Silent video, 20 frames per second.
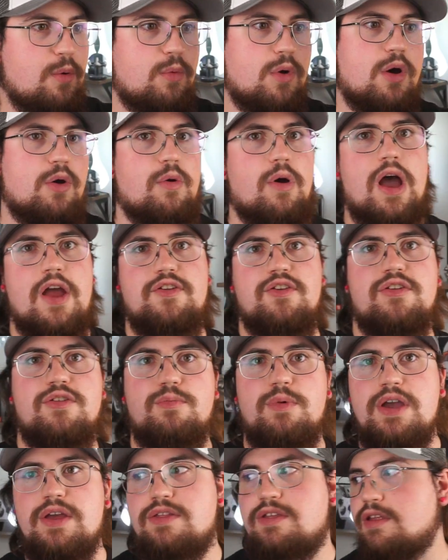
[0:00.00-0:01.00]
well, I
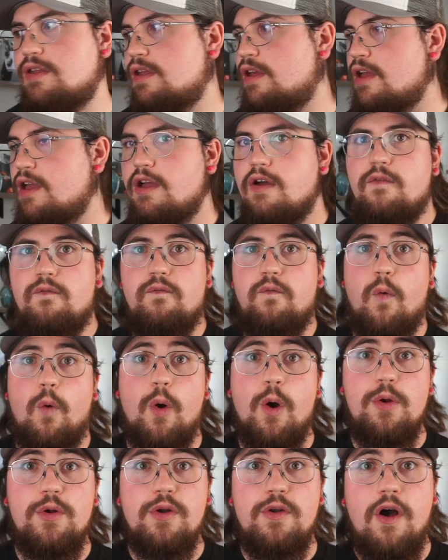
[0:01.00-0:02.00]
just wasted
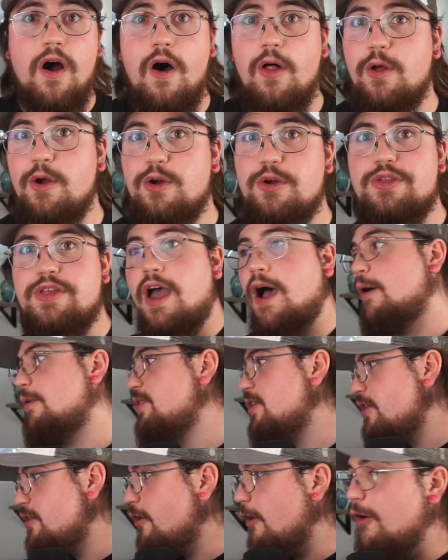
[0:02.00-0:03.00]
four hundred dollars
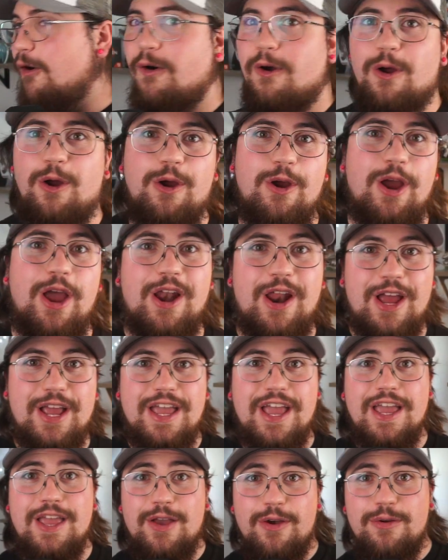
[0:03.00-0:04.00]
out the door and I
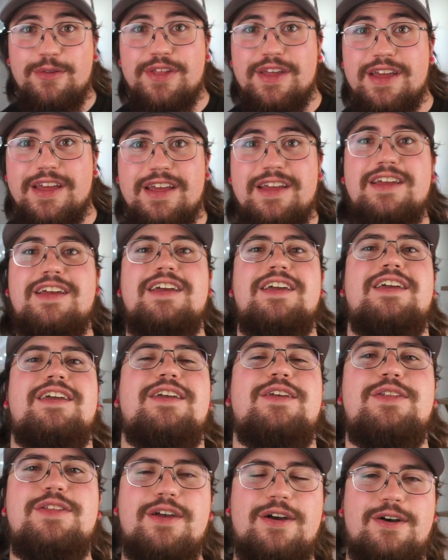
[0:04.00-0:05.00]
can't use it.
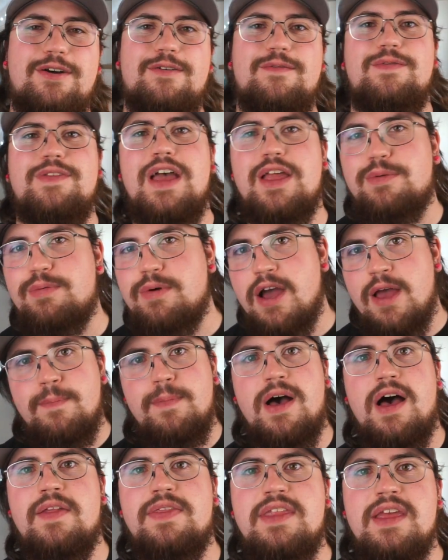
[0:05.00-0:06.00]
So that's why I
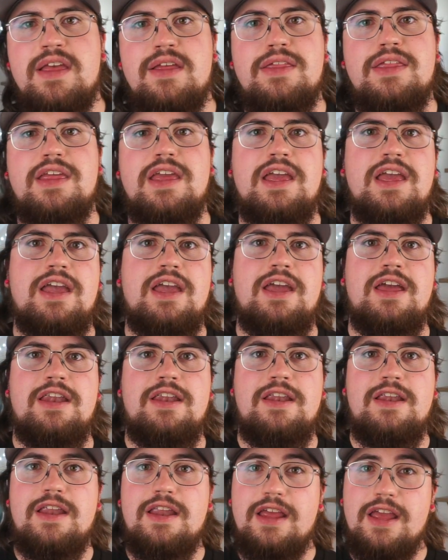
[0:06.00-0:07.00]
bought this,
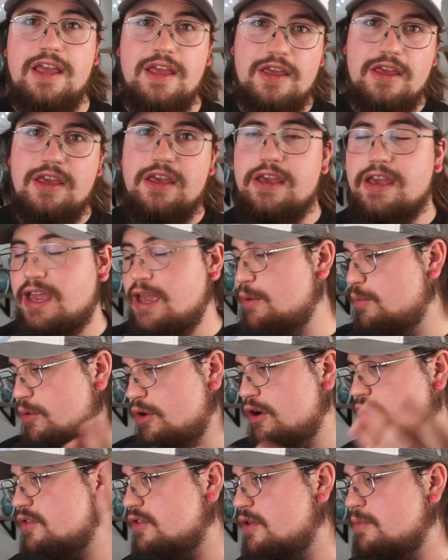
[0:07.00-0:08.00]
and it, it
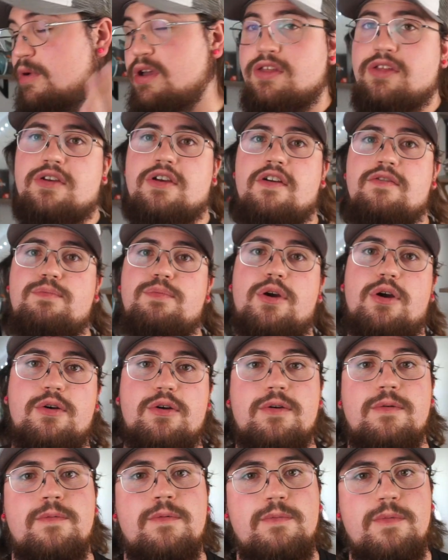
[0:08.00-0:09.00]
worked till my Scuf
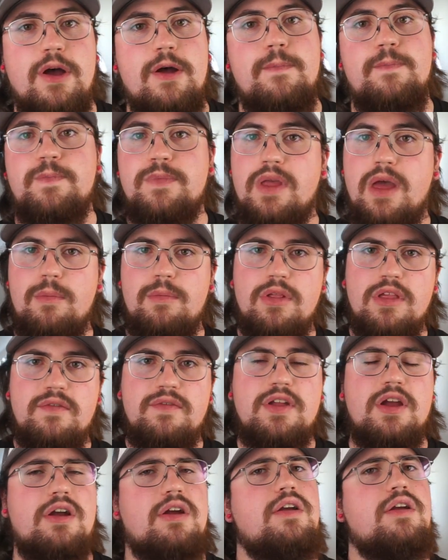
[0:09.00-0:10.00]
broke, but I'm gonna
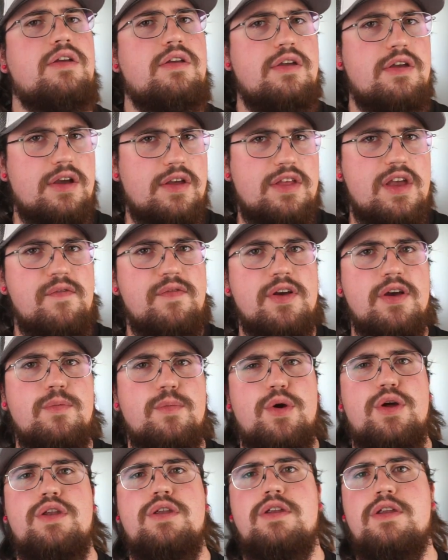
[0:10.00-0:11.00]
leave it there. You guys have a good
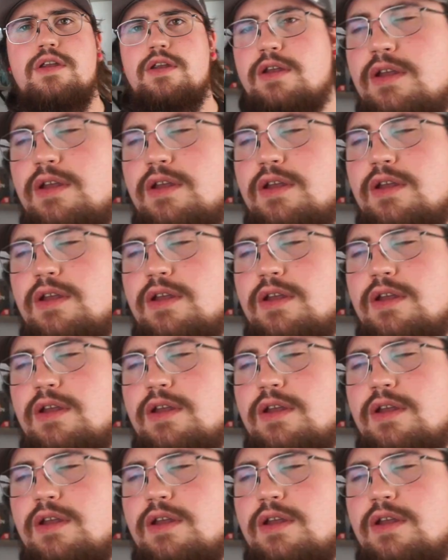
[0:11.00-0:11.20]
one.